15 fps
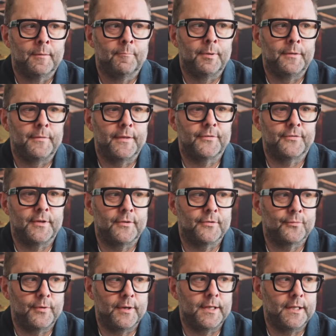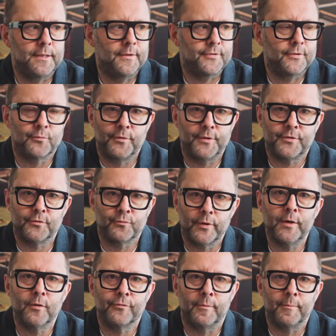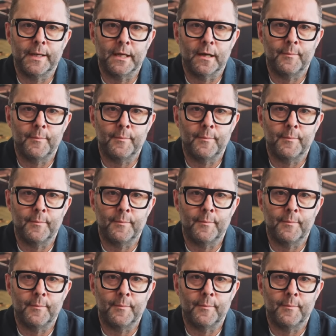but this is real for me.